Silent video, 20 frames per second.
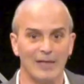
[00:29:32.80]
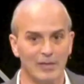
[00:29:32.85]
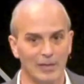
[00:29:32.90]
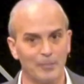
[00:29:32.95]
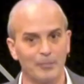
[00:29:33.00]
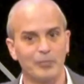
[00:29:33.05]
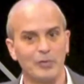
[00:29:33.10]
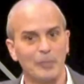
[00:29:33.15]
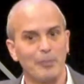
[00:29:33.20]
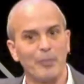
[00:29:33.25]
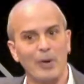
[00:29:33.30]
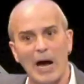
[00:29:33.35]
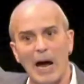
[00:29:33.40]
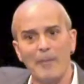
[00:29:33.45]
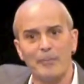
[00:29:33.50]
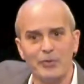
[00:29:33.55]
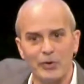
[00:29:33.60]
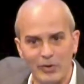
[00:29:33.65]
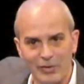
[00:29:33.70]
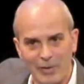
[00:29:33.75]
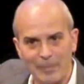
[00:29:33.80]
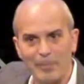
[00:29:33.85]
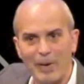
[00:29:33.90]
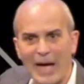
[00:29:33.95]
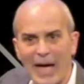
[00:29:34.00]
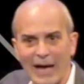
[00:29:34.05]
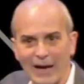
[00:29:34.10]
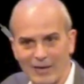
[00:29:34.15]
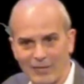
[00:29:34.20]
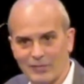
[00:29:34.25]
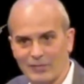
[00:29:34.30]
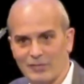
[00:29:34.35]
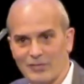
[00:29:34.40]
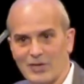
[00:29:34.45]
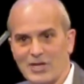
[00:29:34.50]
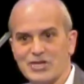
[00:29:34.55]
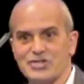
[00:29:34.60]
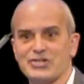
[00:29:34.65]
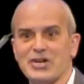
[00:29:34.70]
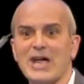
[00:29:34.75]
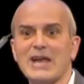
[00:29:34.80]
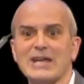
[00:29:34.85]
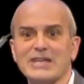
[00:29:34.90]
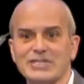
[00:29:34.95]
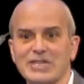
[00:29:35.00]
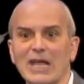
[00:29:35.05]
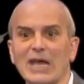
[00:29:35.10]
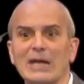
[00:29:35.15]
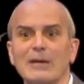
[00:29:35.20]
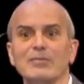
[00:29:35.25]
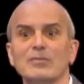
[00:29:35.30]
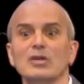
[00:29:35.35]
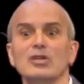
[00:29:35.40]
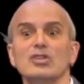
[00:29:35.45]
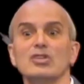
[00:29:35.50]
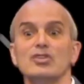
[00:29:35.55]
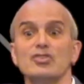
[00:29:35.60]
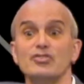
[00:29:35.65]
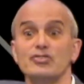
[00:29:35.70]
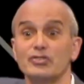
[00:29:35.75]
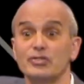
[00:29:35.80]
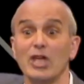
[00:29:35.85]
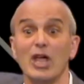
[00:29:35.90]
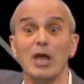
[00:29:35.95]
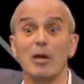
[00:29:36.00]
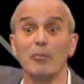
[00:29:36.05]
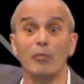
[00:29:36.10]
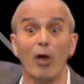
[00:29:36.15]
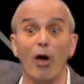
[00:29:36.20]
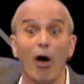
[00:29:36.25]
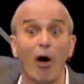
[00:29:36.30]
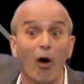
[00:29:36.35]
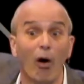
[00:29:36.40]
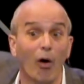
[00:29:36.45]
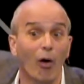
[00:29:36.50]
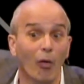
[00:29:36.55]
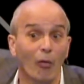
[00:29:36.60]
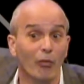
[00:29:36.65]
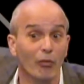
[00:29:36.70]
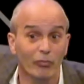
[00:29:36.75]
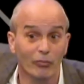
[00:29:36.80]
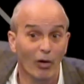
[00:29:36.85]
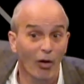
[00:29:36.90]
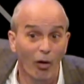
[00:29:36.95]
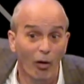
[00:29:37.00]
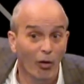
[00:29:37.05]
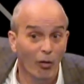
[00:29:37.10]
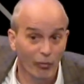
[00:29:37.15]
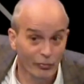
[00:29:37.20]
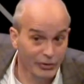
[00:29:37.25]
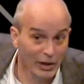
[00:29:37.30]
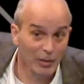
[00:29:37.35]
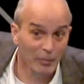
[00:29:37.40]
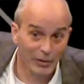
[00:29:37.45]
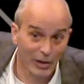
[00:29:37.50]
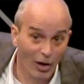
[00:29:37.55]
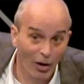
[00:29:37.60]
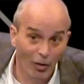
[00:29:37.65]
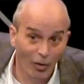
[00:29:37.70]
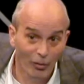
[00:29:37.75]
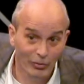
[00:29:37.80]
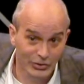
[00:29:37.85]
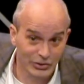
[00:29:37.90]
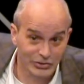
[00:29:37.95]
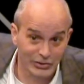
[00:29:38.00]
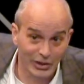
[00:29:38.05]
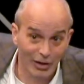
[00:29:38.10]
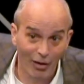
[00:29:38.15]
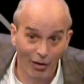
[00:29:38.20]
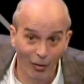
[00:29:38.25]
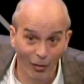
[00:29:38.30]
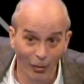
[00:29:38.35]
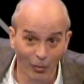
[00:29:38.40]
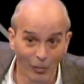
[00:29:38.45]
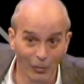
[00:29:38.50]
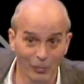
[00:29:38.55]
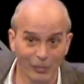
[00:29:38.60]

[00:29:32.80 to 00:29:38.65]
The prompter in the back is trying to tell him, Tell him no, no, tell him to go, just to go.